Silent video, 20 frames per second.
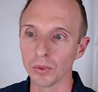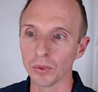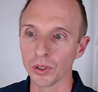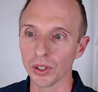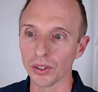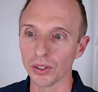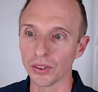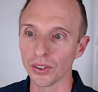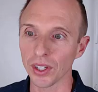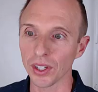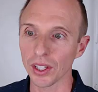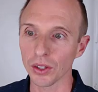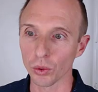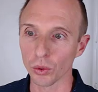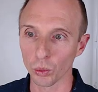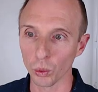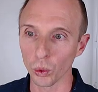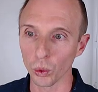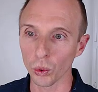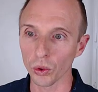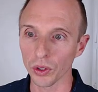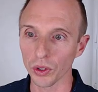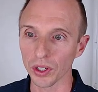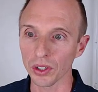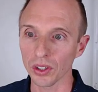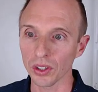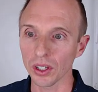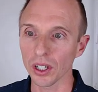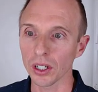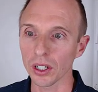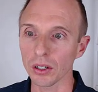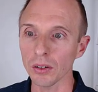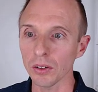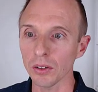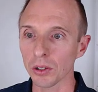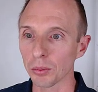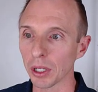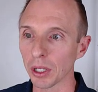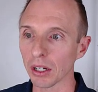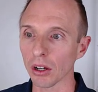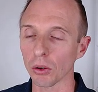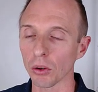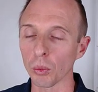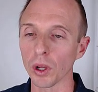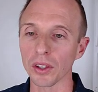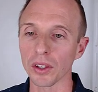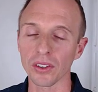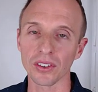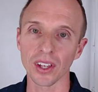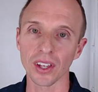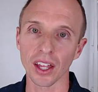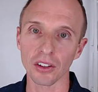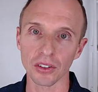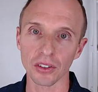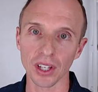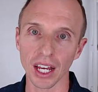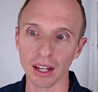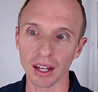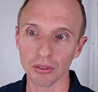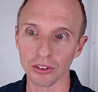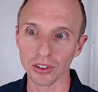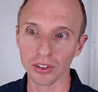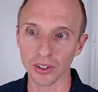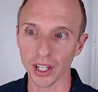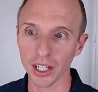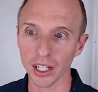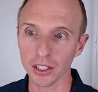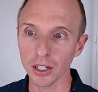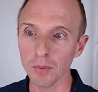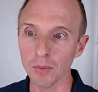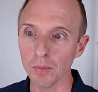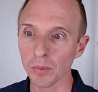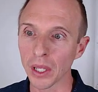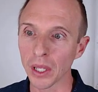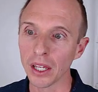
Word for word: to see the rule listed here, depending on what cell you have selected.